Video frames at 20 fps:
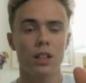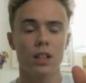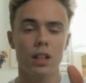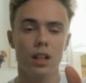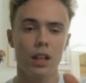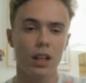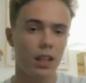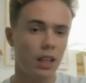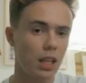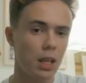
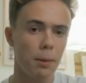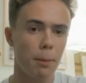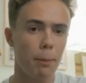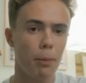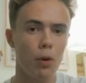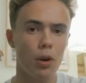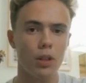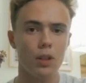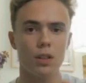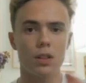uh, key
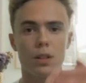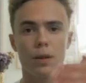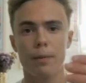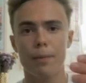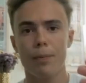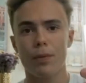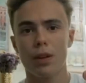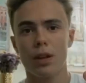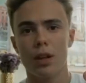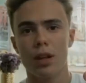
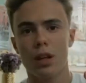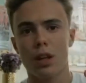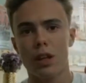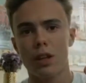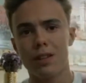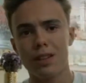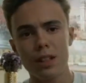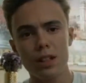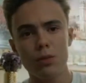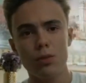points.
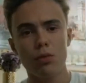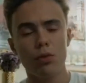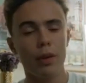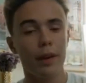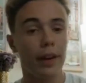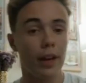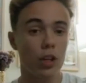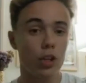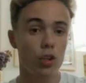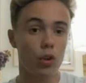This will
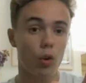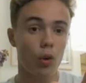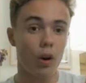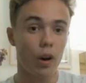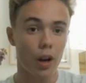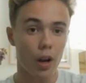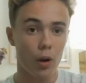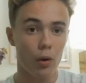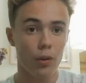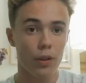engage your
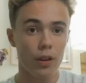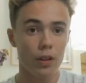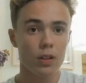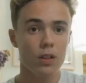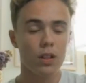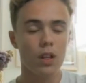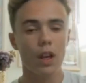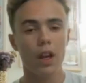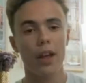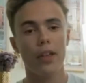audience and